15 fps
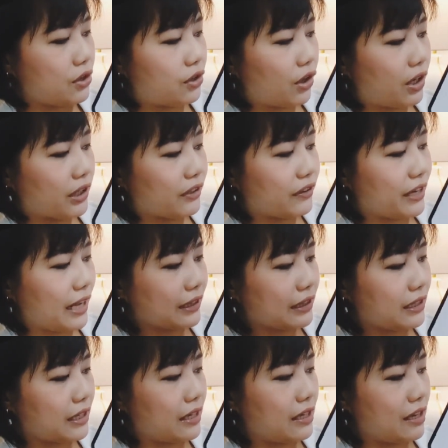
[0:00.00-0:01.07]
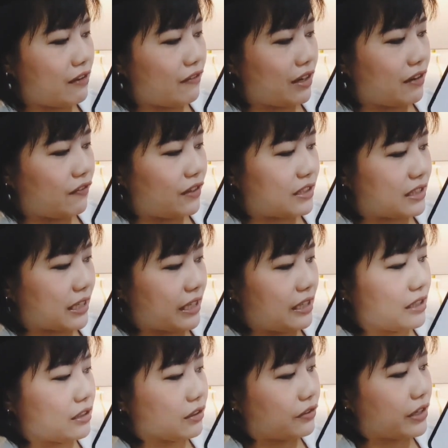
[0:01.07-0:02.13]
your creatinine, even if it's
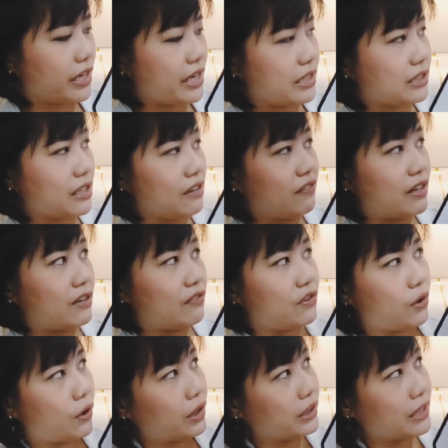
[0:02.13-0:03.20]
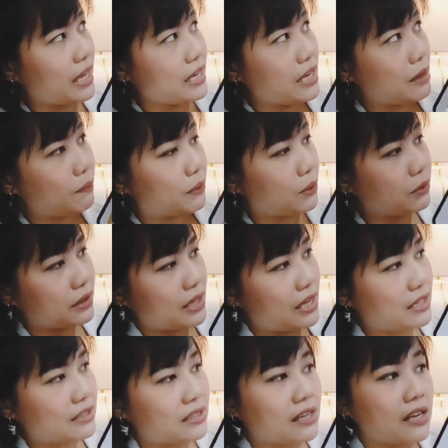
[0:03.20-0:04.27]
increased, even if you're taking
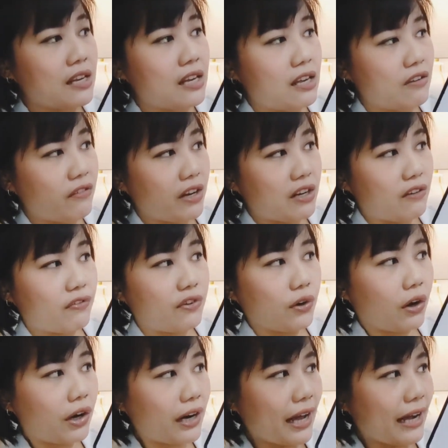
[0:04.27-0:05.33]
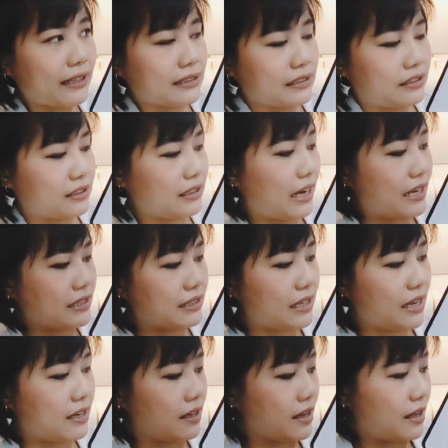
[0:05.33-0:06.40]
proteins, even if you're
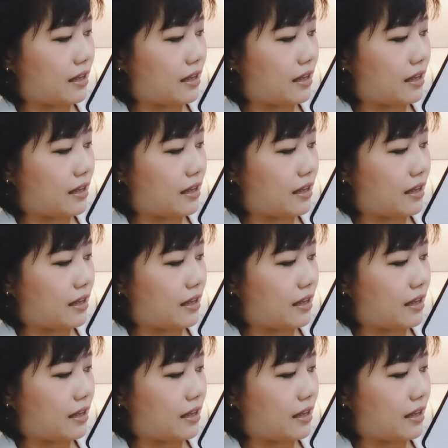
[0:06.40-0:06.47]
exercising,